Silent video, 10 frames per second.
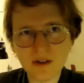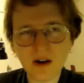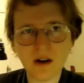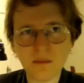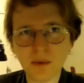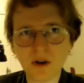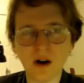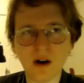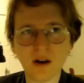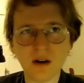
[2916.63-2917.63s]
going to take a
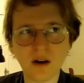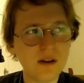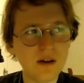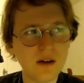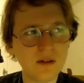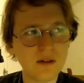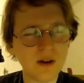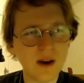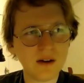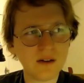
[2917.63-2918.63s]
book on the
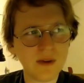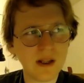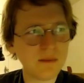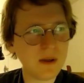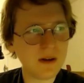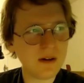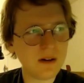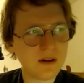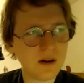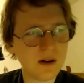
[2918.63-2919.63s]
societal
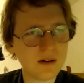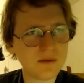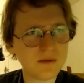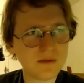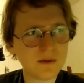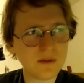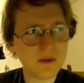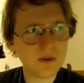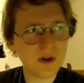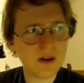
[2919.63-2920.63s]
development of
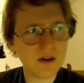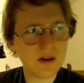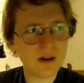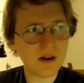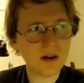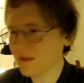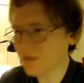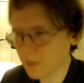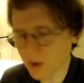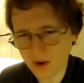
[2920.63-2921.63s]
Yunnan. I
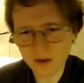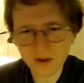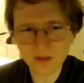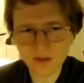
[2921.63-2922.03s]
have the book